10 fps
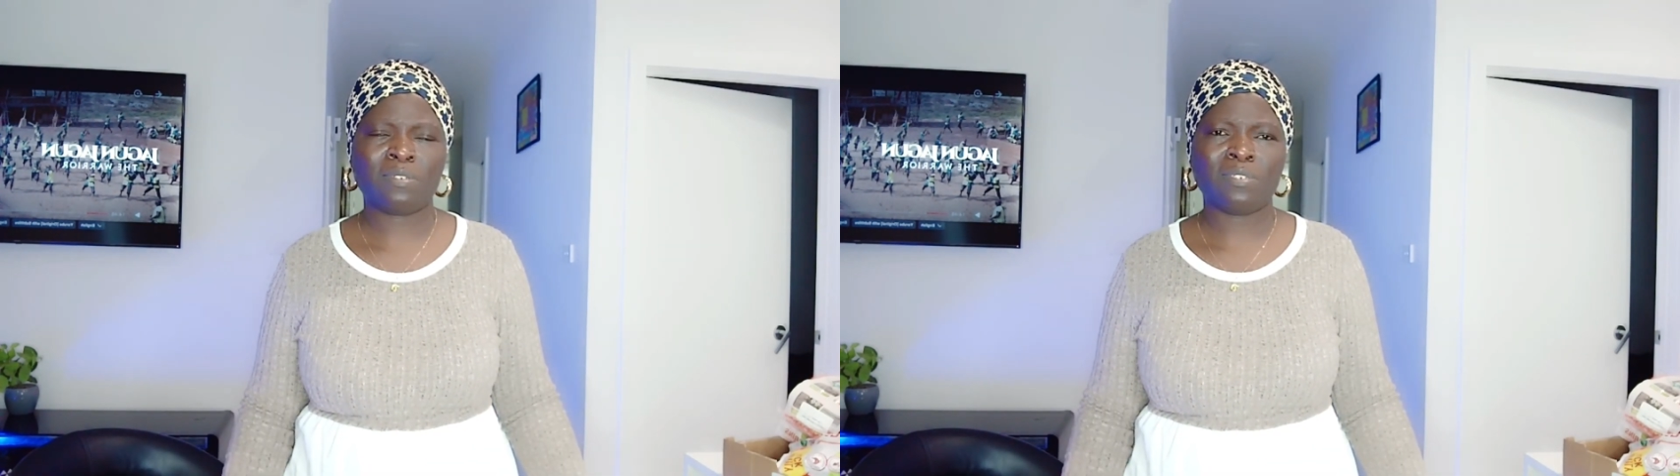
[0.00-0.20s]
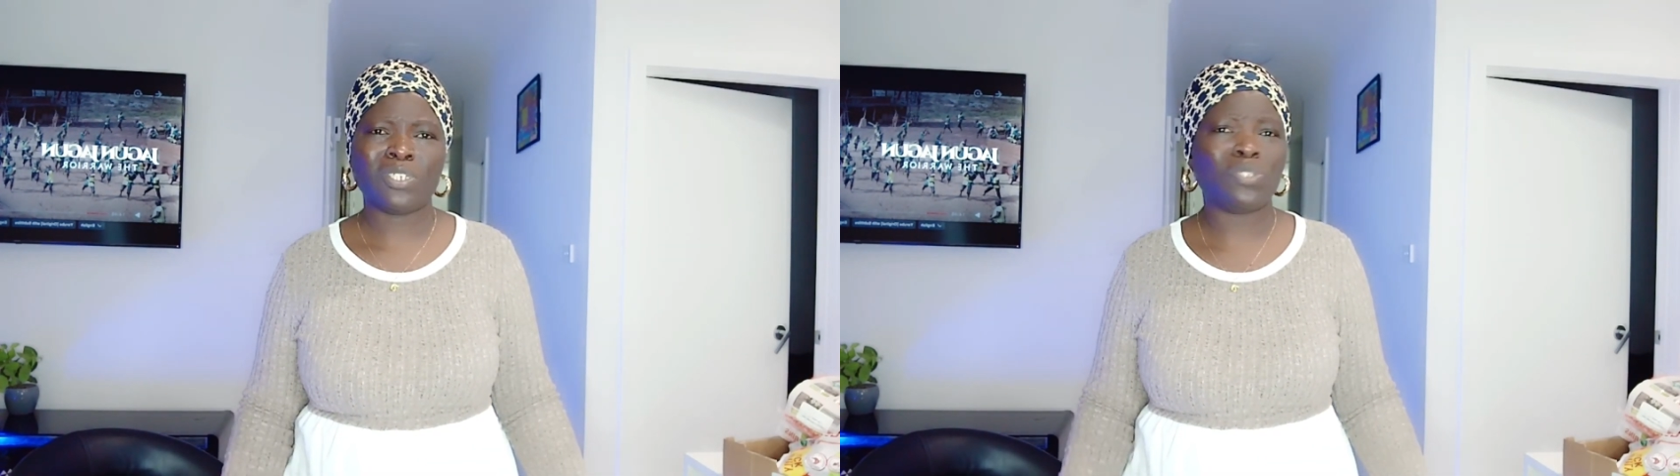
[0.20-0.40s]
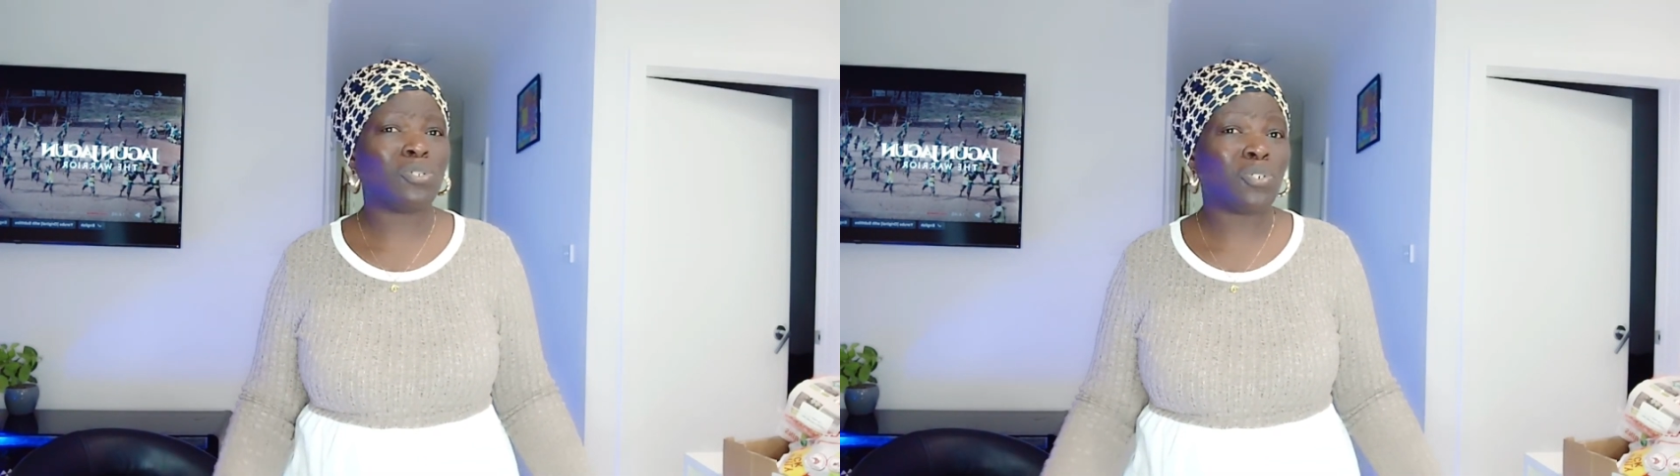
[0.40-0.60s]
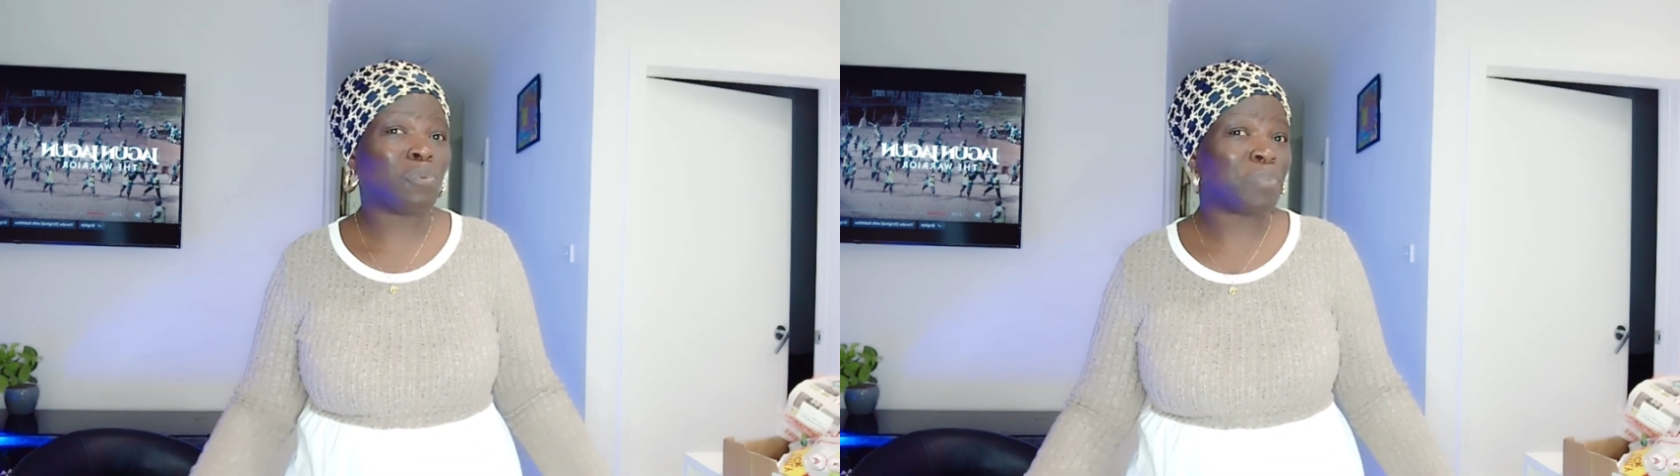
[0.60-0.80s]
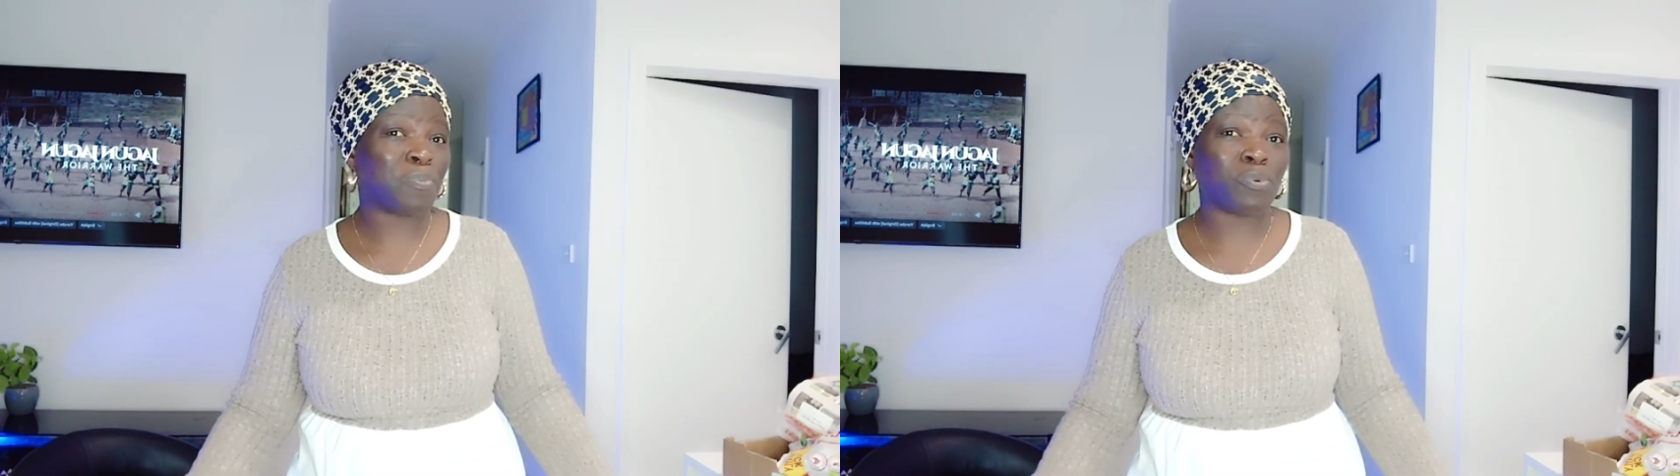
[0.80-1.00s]
You don't know
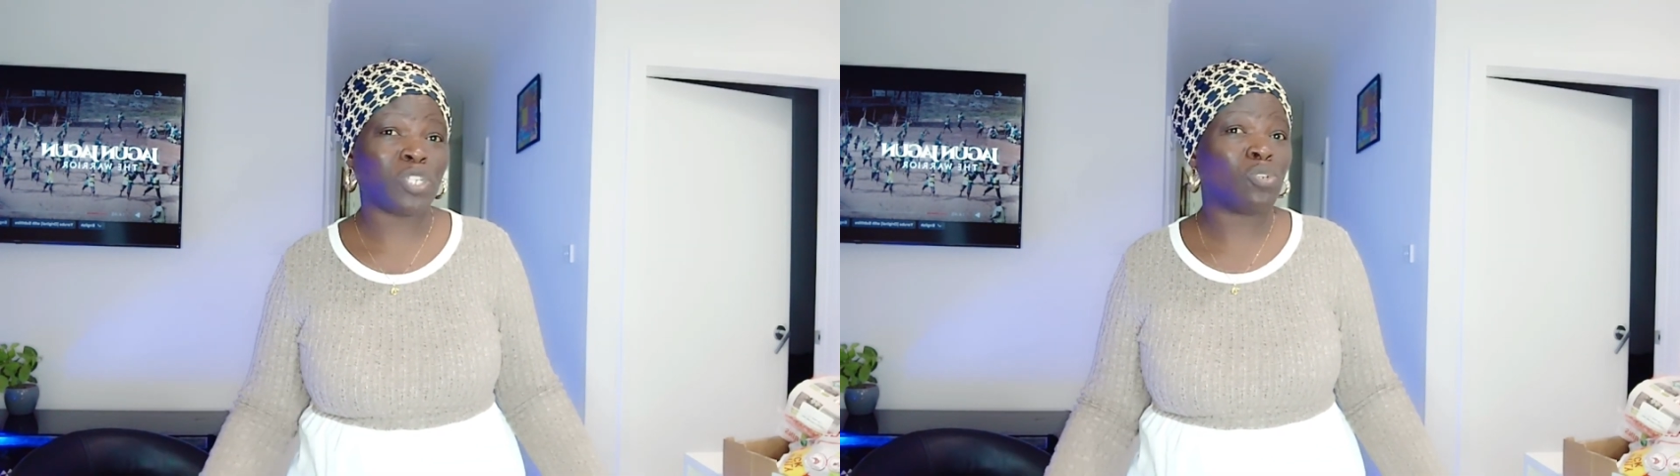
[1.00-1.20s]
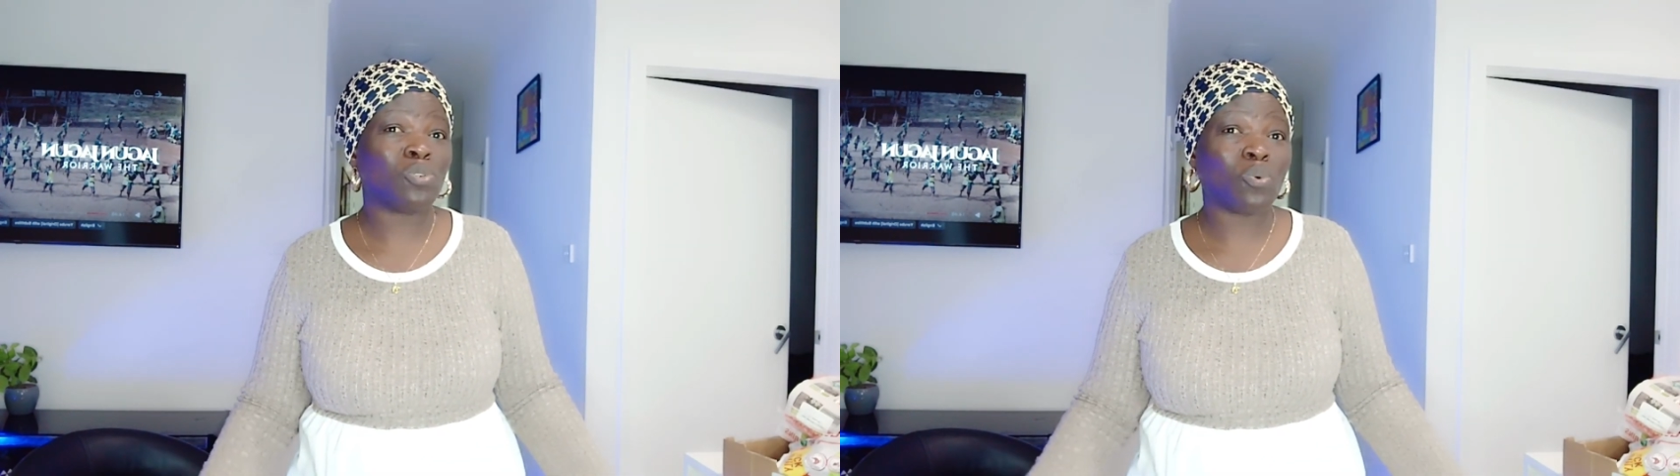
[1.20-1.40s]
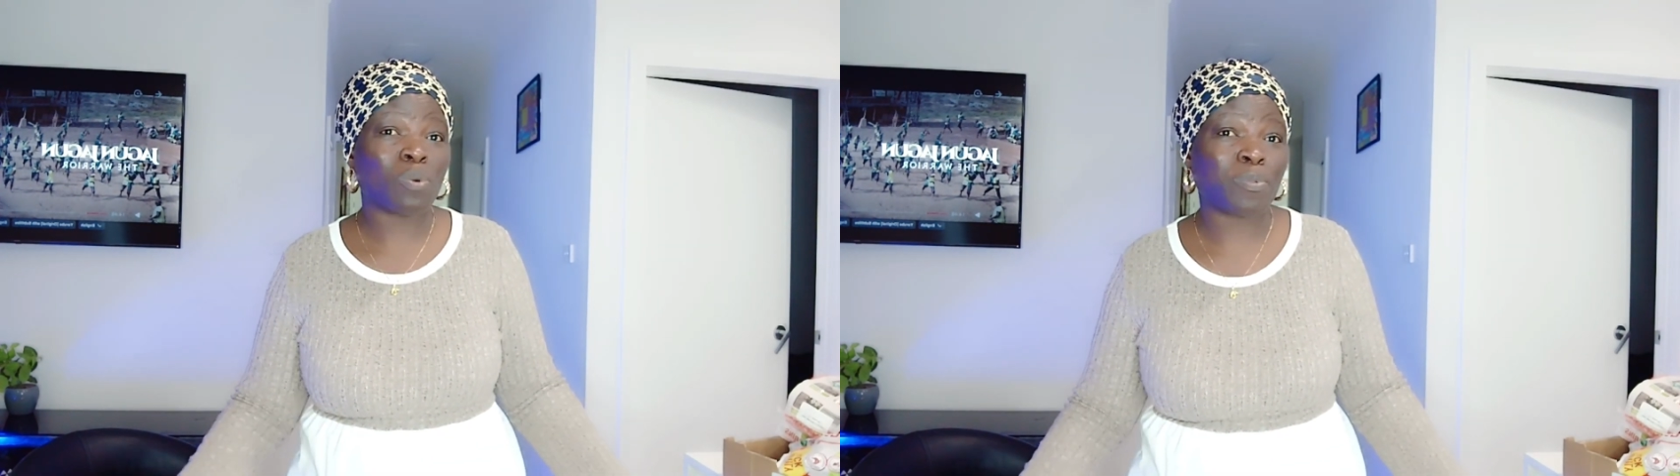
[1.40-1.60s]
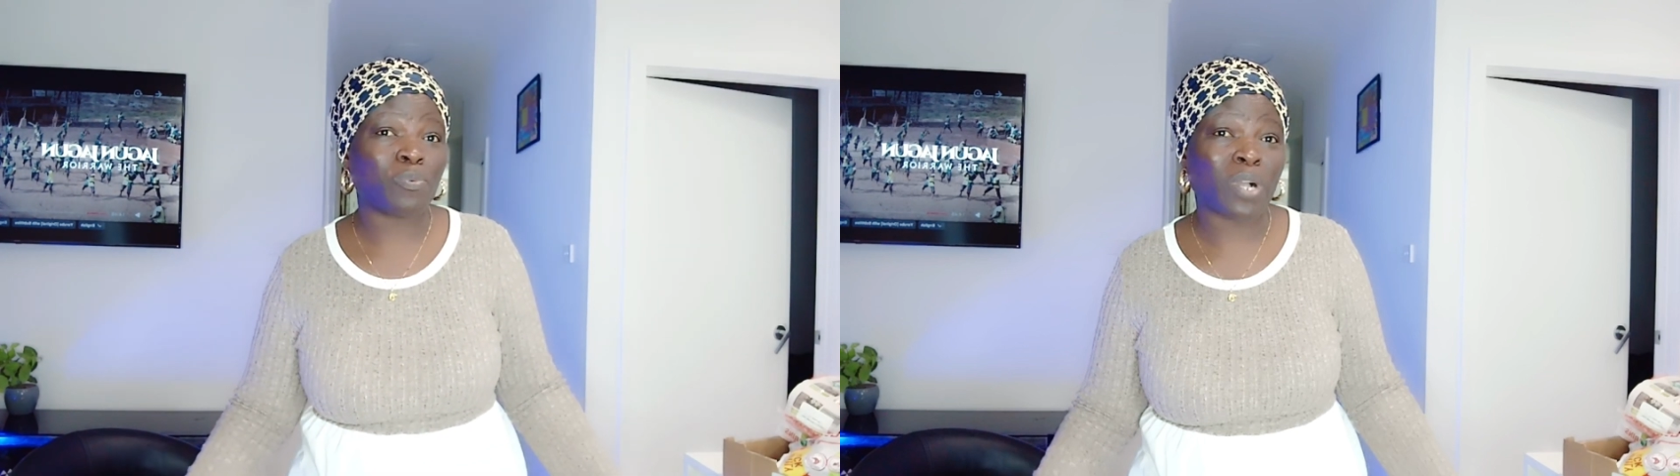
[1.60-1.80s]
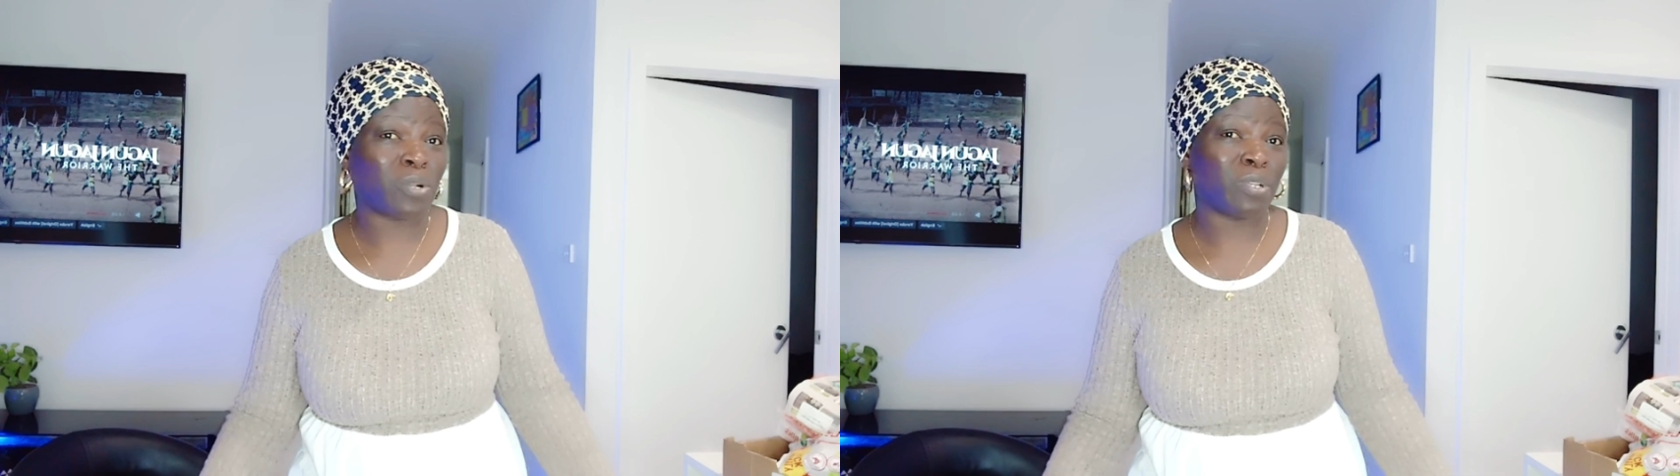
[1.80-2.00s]
people. You don't know what people are
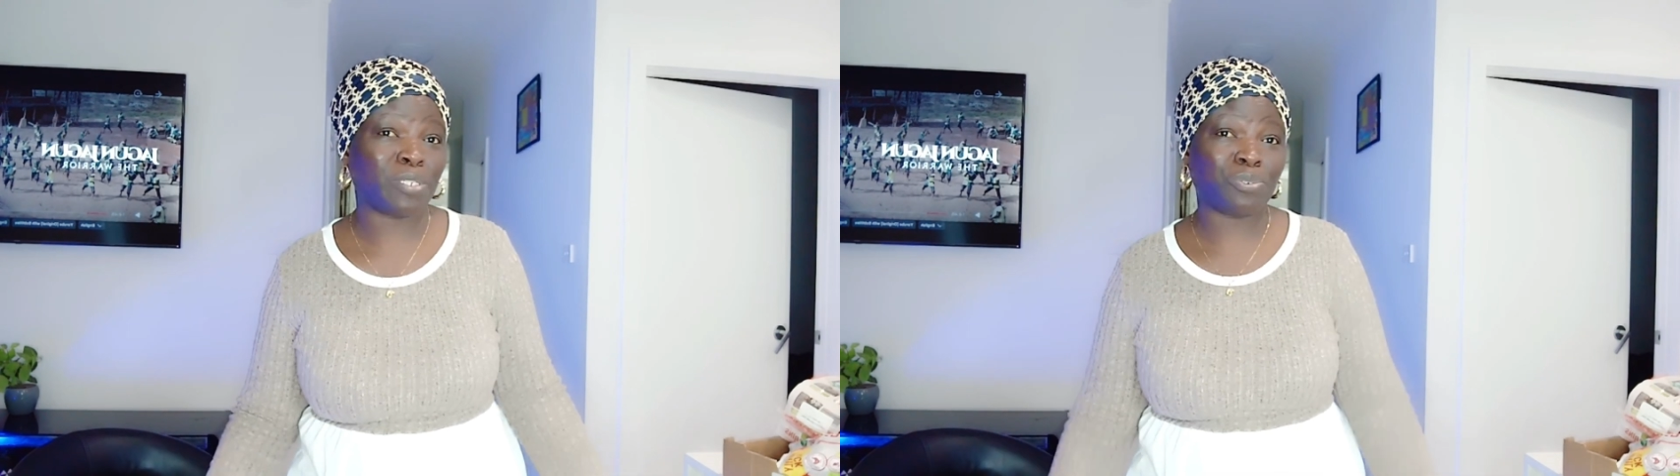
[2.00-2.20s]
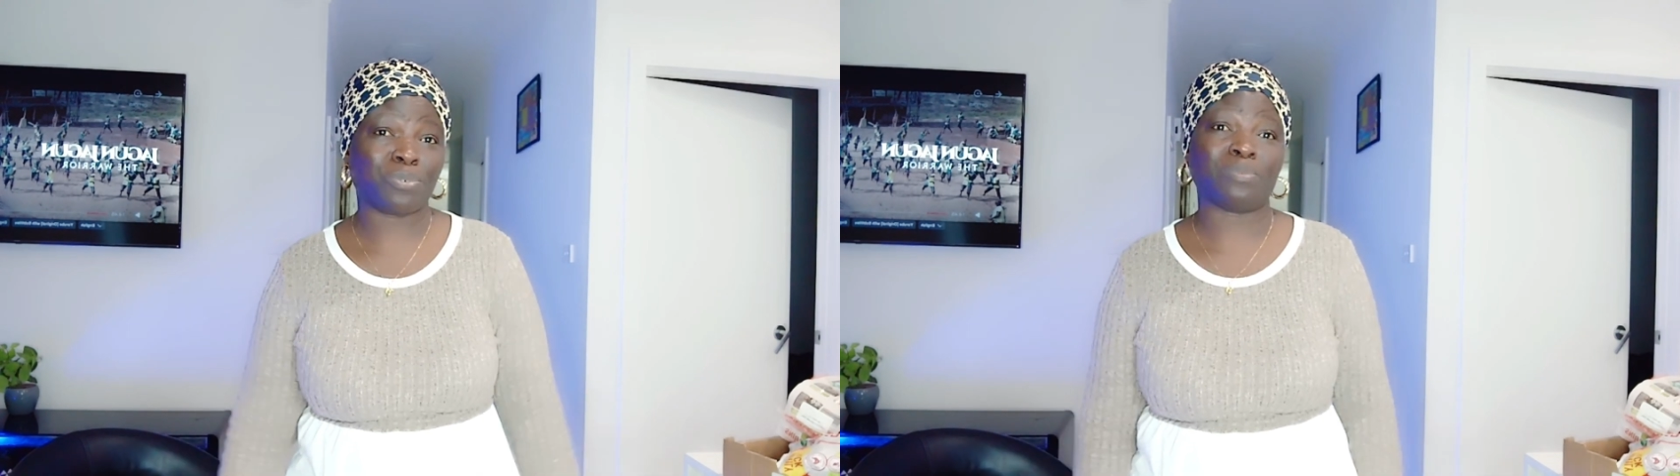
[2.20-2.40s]
going through.